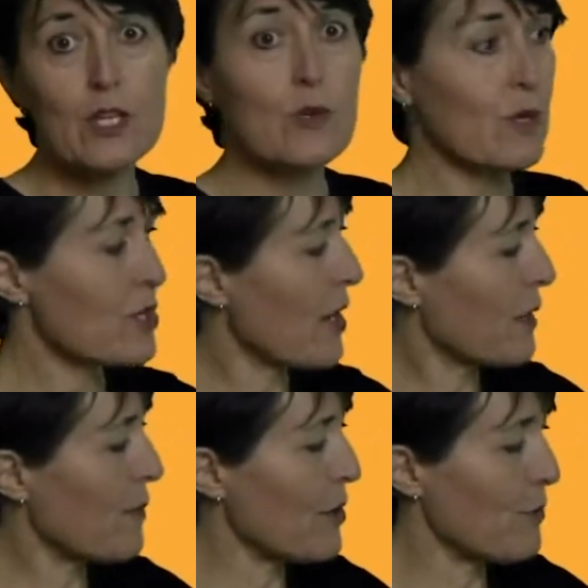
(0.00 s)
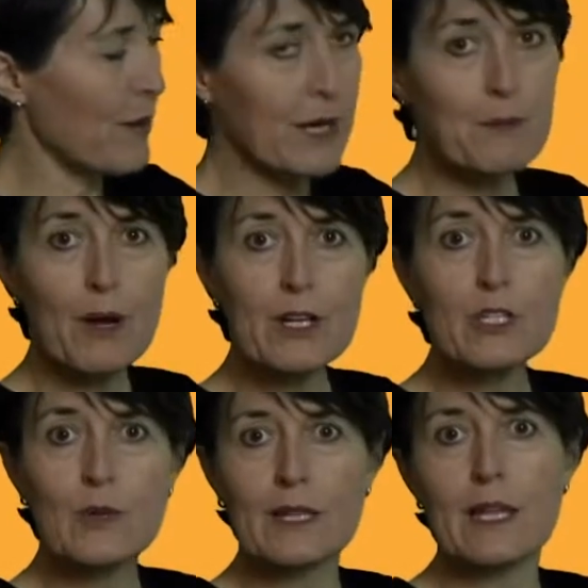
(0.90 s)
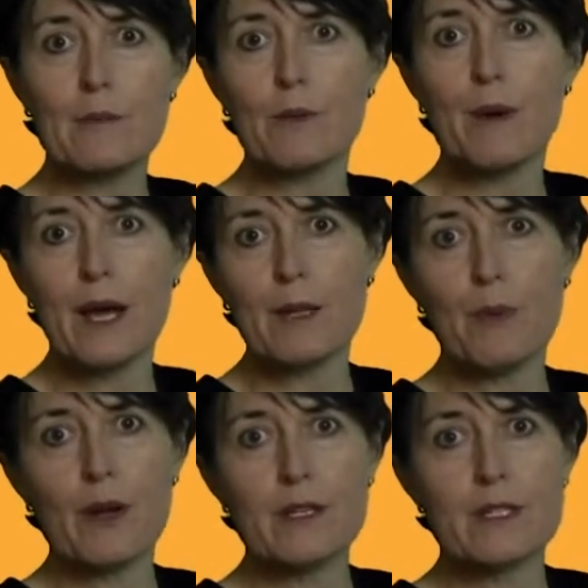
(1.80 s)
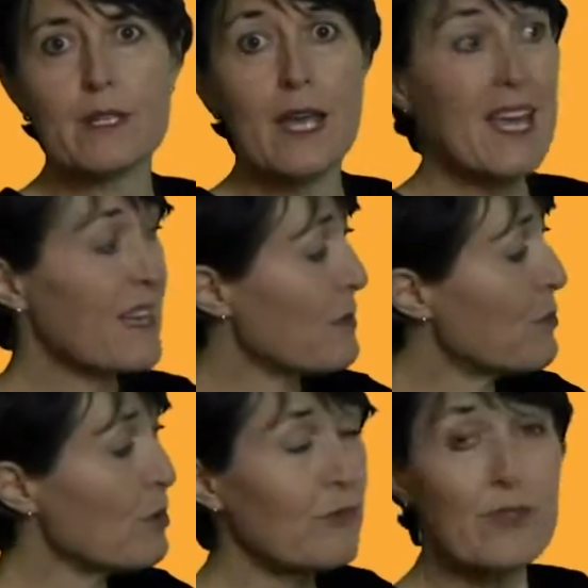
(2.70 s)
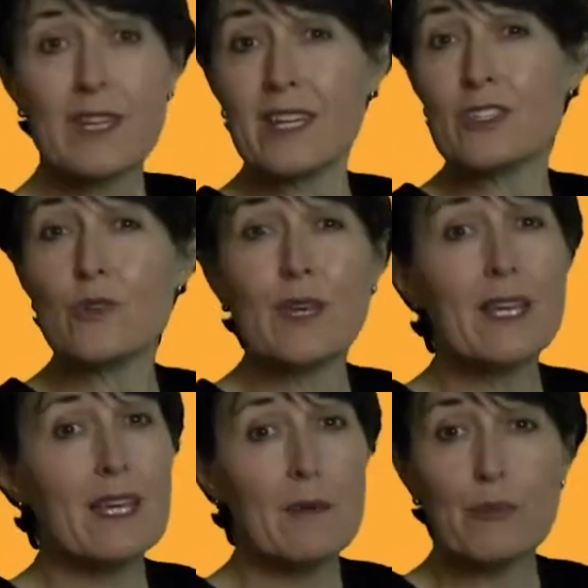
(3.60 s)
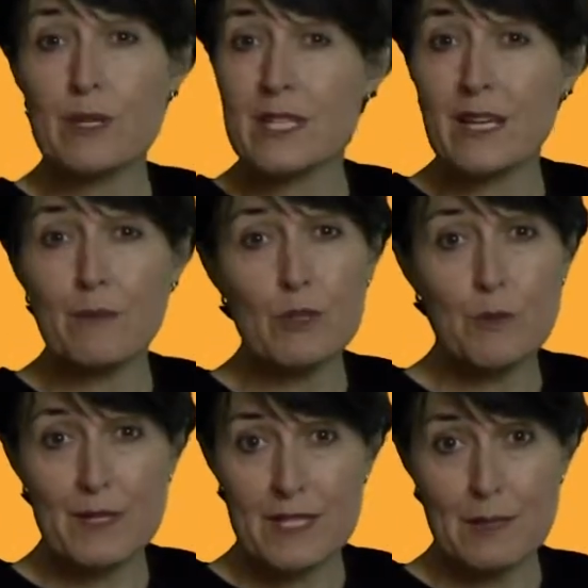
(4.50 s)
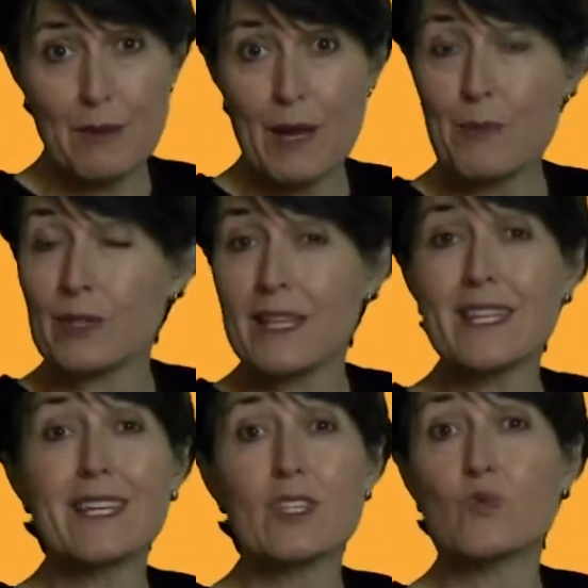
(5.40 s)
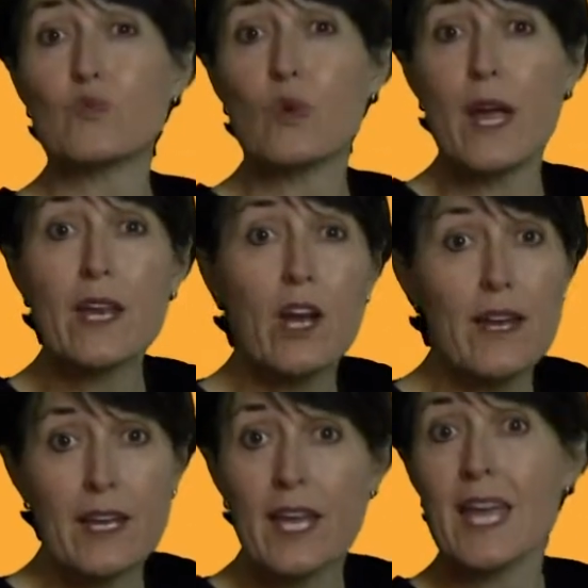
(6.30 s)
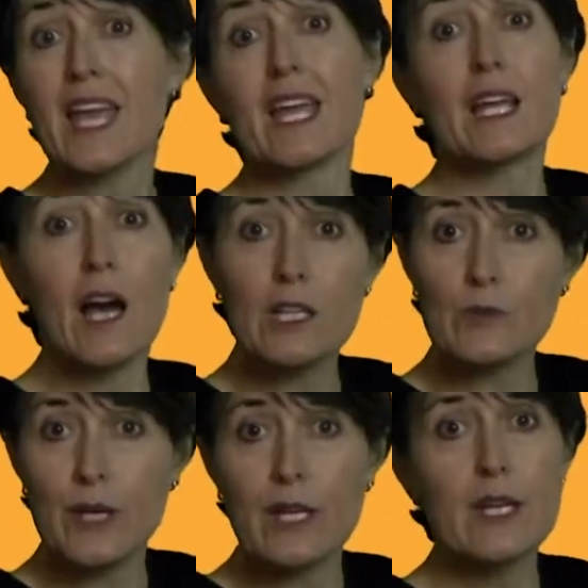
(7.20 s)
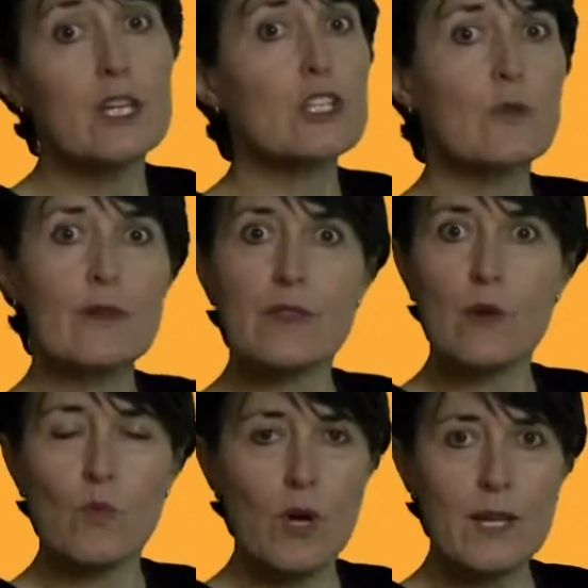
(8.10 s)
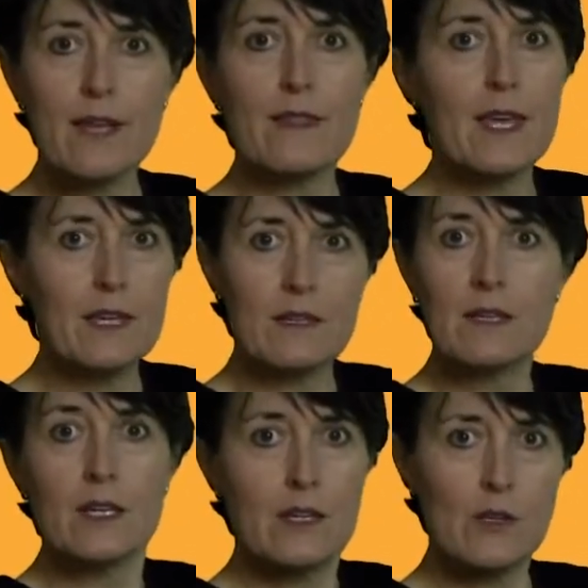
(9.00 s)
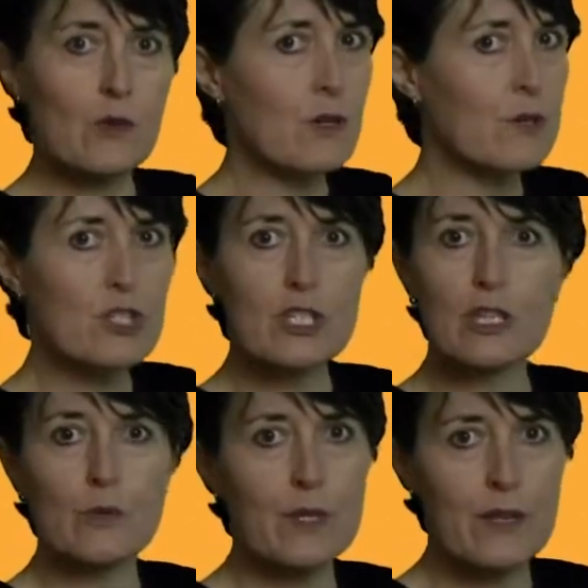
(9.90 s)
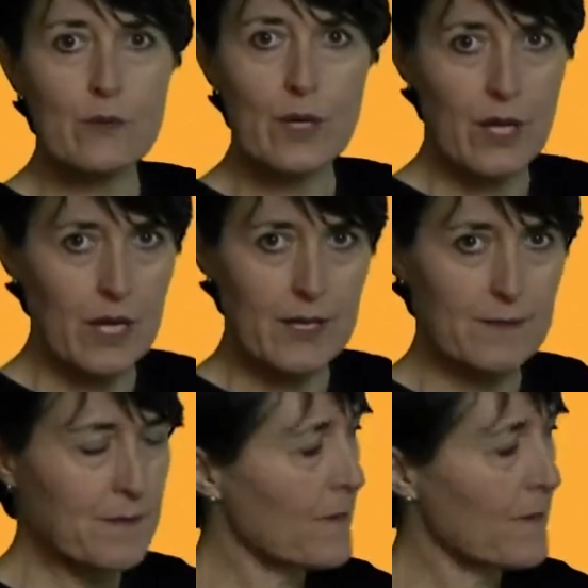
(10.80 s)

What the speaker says: You can talk about your body parts, you can label body parts, and the beautiful thing is you can keep printing up new pieces of paper. Let the kids write on it and color it and do whatever they want, and you can always just glue another one on.